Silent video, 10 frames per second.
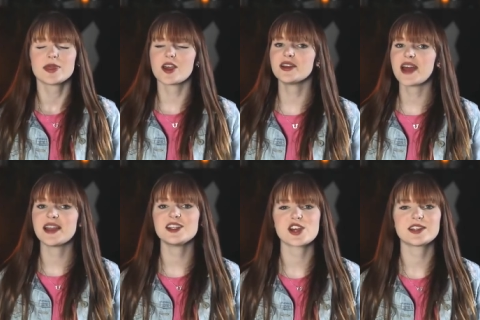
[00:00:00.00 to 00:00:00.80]
They're an
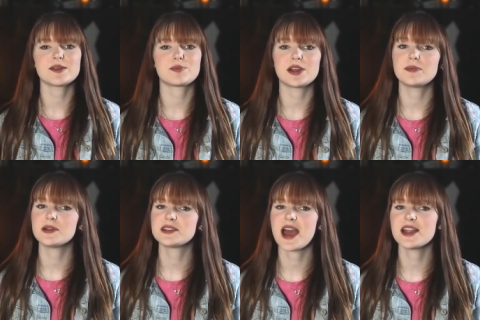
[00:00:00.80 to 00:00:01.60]
energetic breed
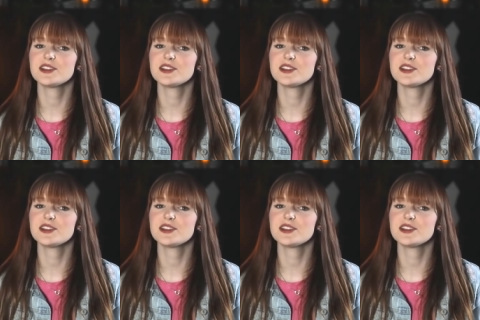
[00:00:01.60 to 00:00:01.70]
but tend